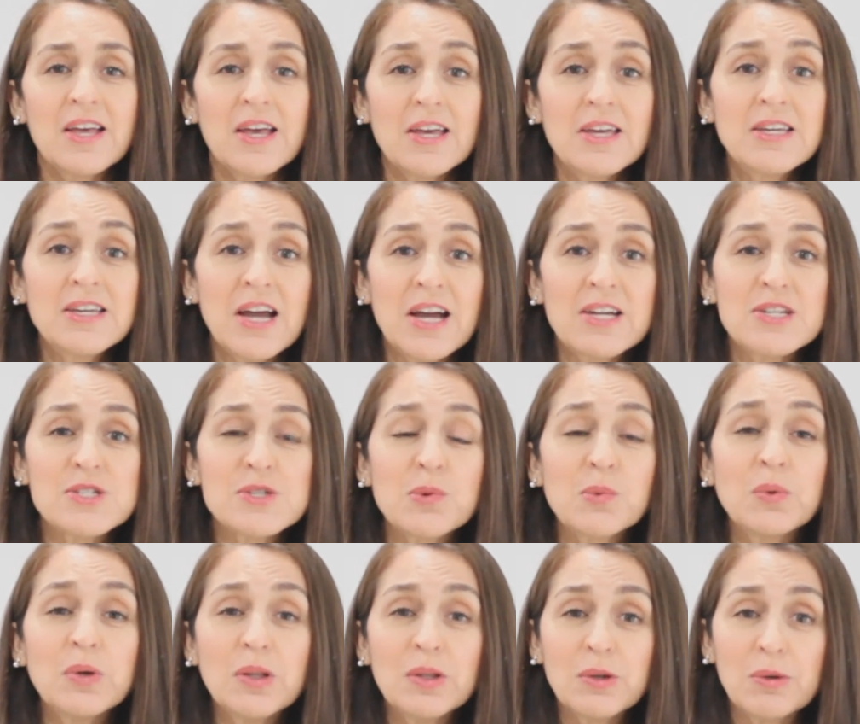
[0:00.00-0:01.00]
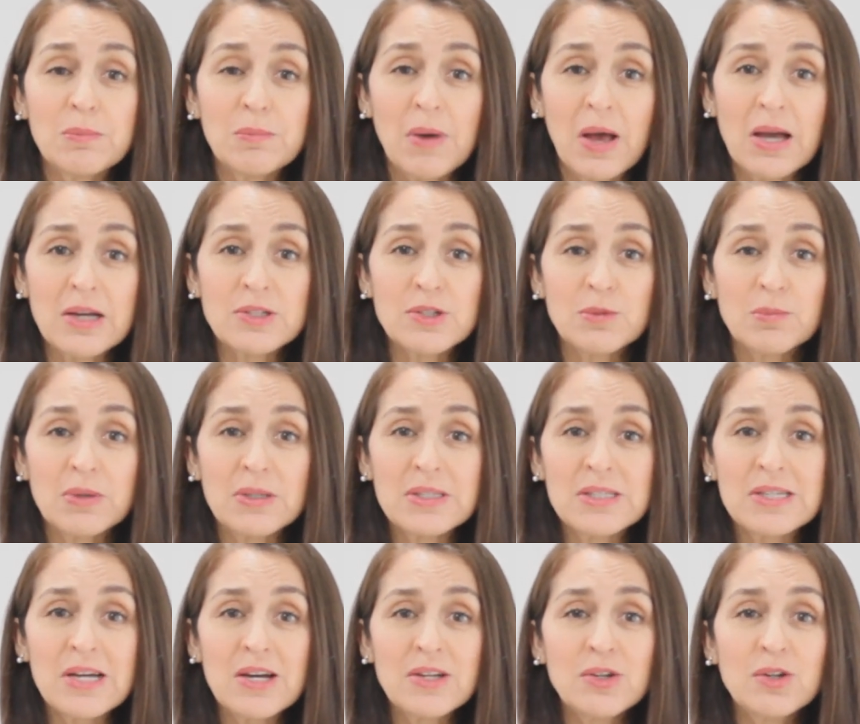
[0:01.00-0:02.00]
Hey guys, welcome back to my
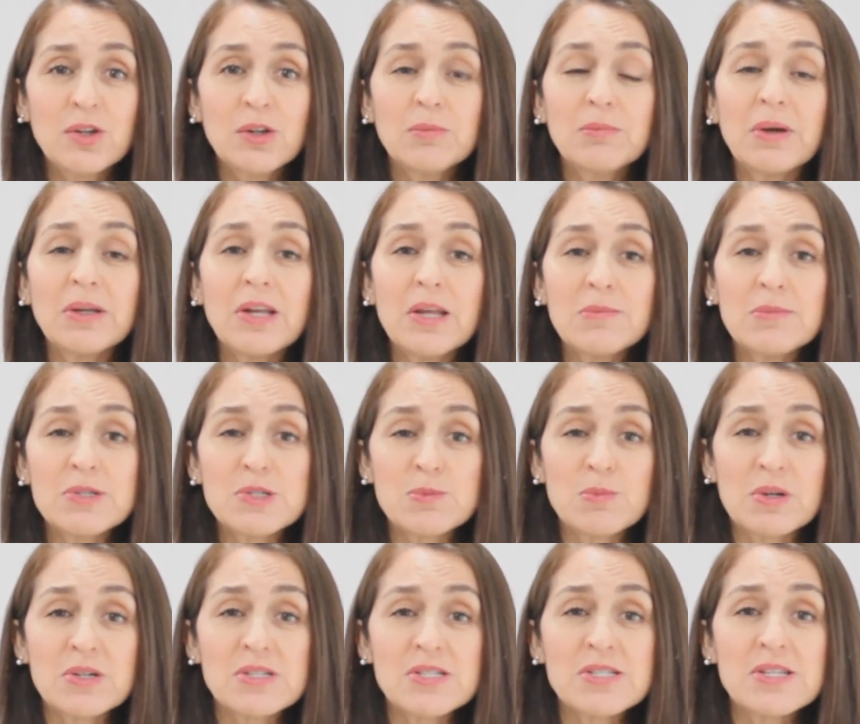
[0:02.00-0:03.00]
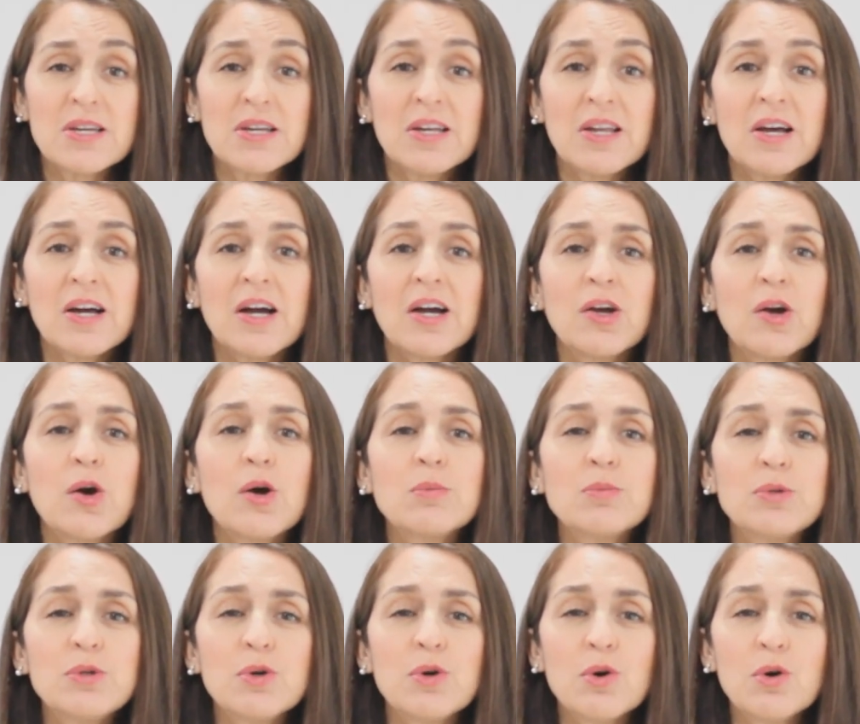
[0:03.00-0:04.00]
channel. My name is Marcela. I hope
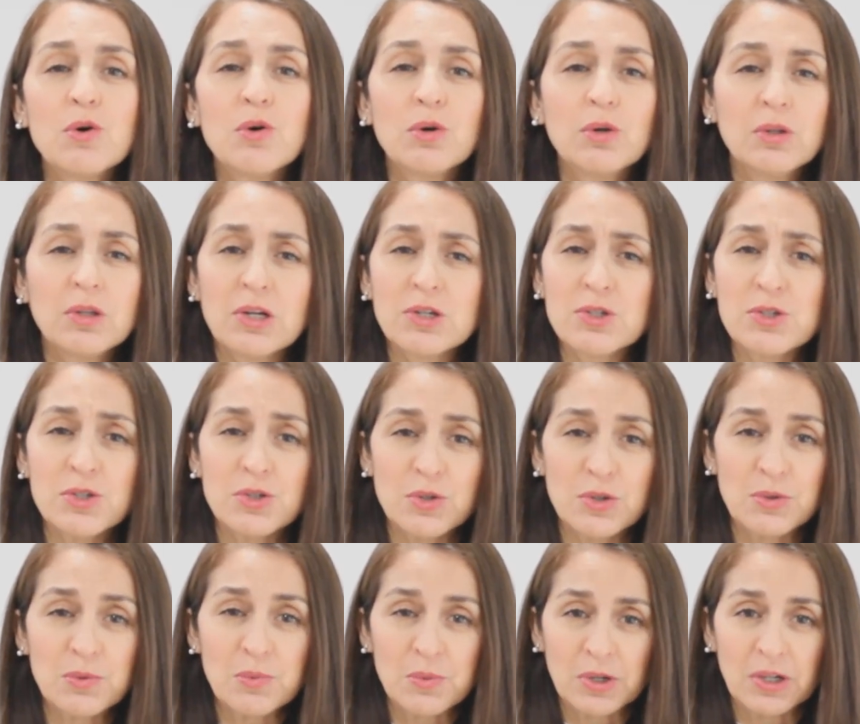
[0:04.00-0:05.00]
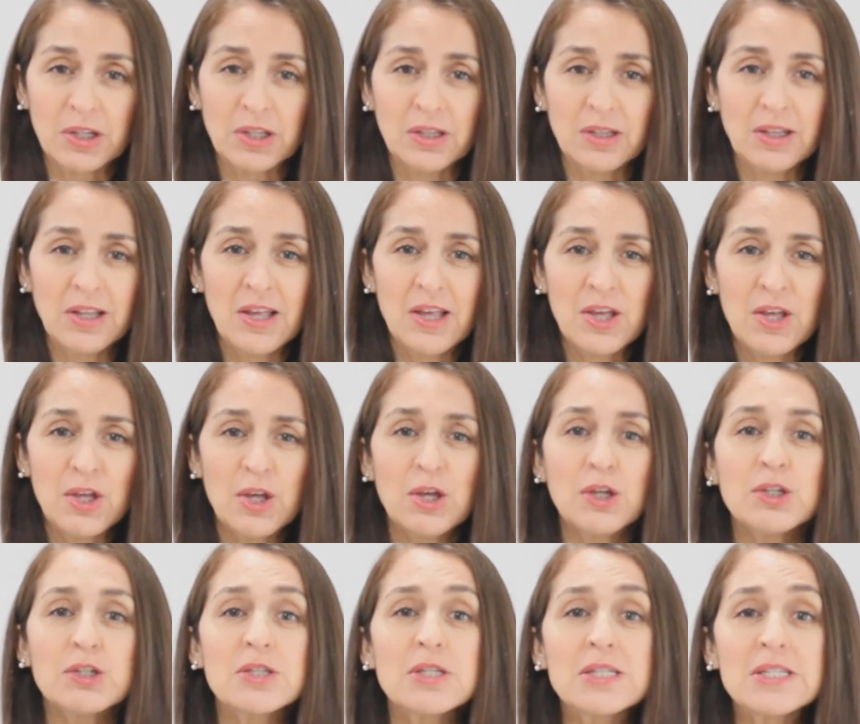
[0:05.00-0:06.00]
you all are doing well.
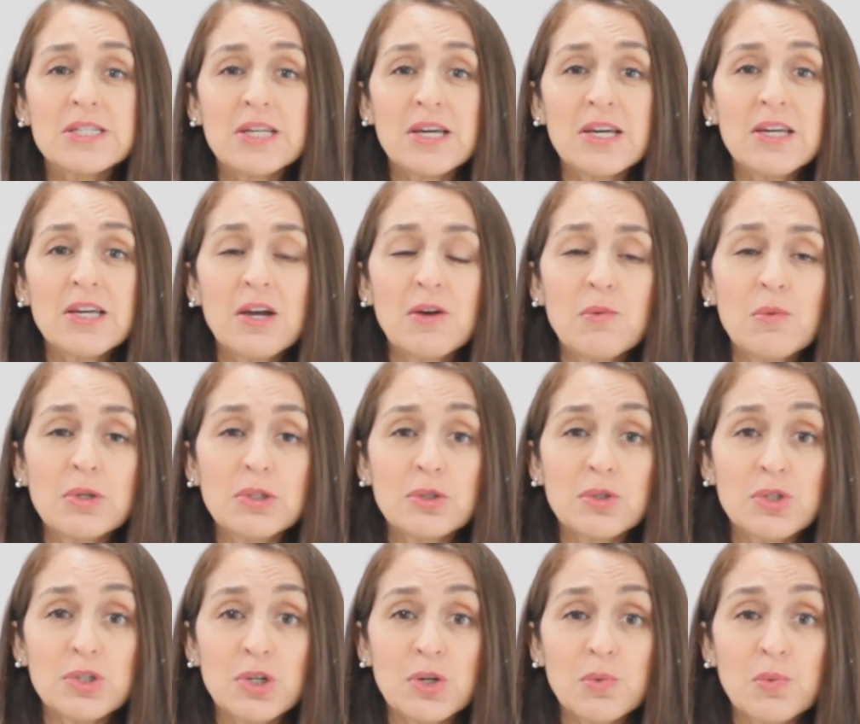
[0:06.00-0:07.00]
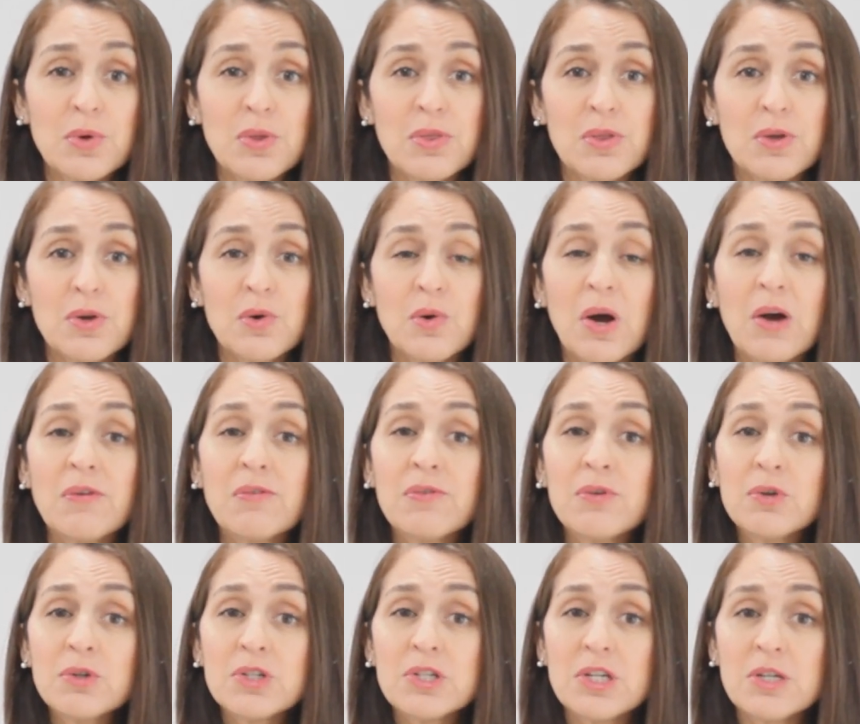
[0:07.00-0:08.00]
Today I want to share with you a
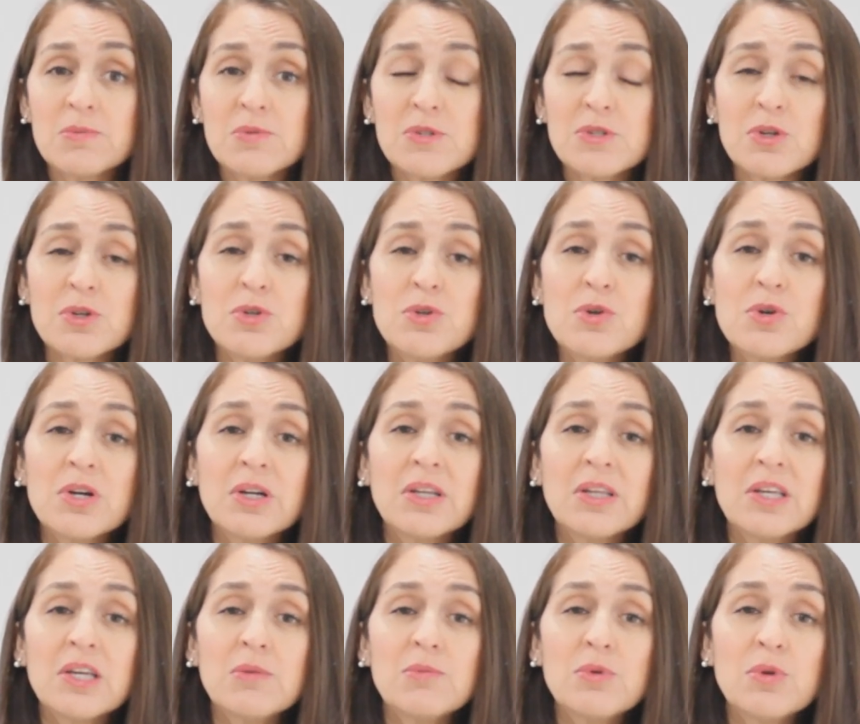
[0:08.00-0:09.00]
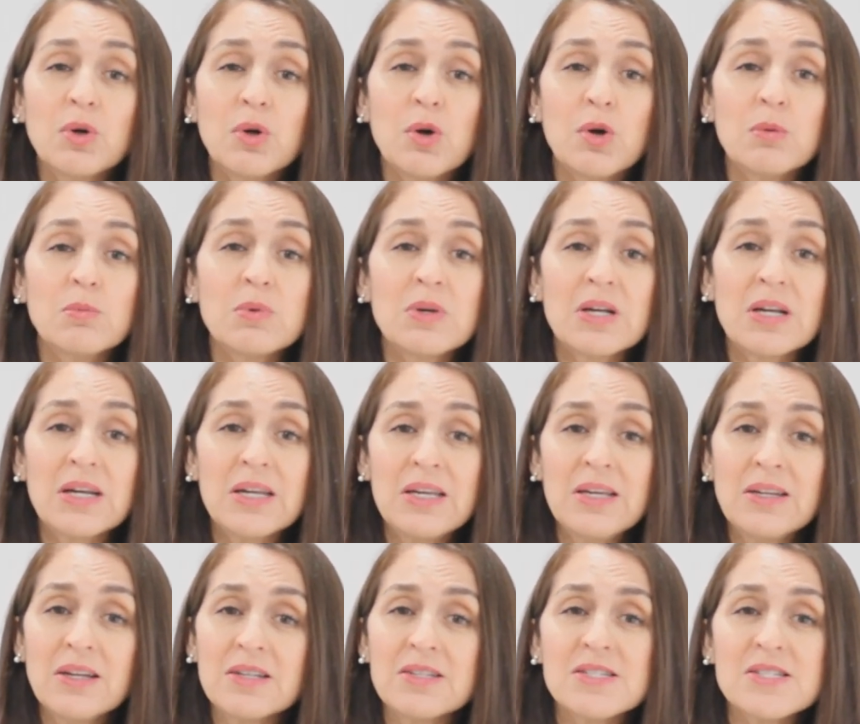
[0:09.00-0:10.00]
few tips so you can keep your home
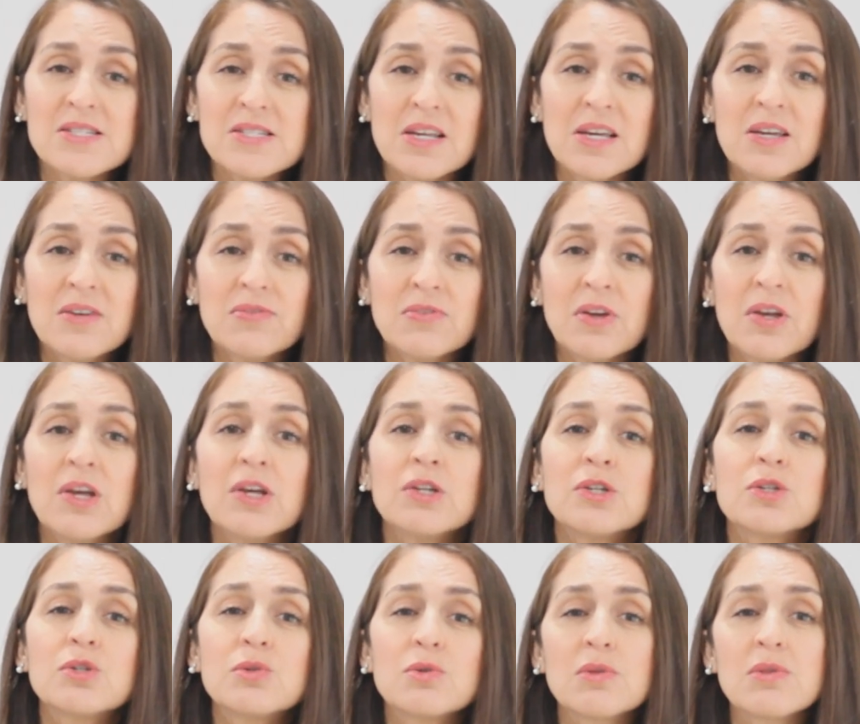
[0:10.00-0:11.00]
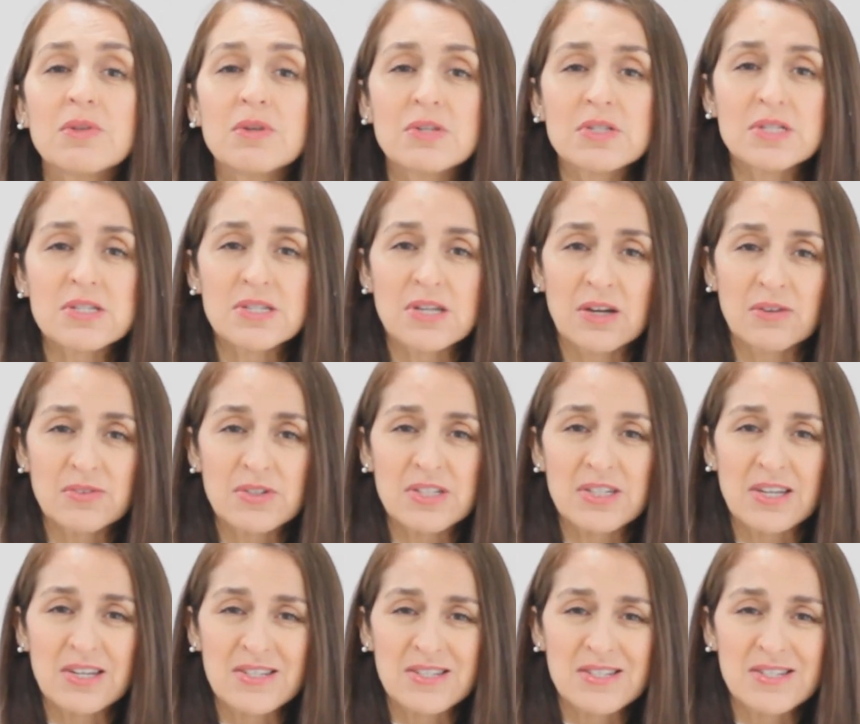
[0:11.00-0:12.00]
clean and safe during these tough
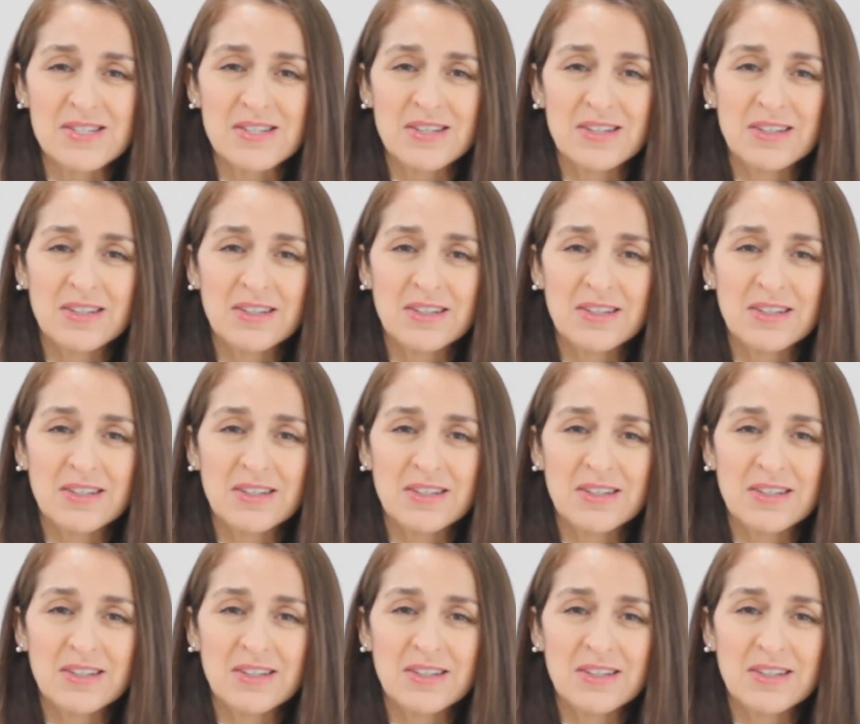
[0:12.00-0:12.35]
days.